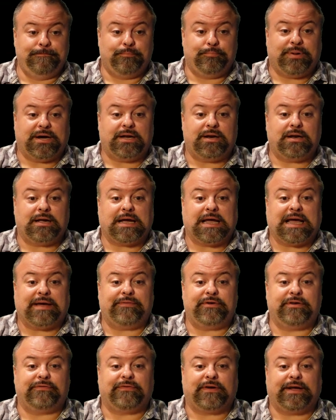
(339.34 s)
But I
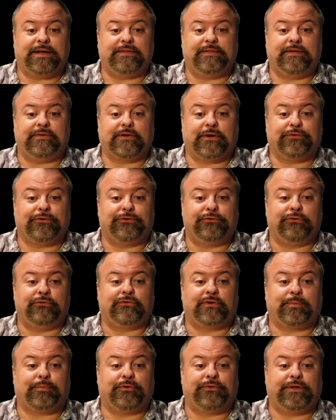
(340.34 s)
haven't defined these other two
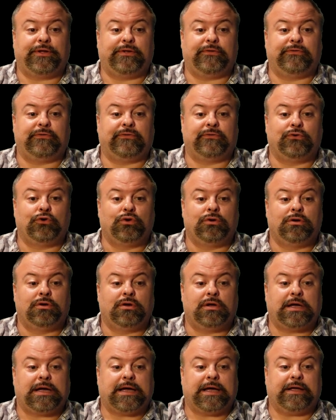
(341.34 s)
subroutines
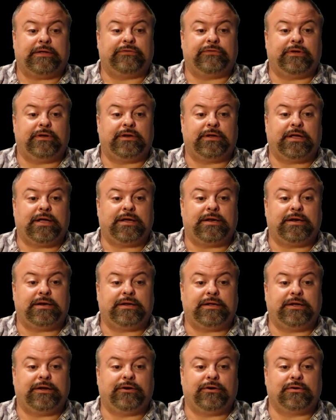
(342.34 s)
as indicated
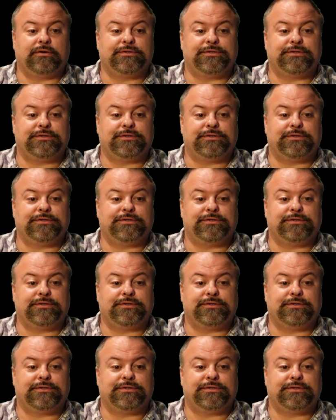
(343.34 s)
here.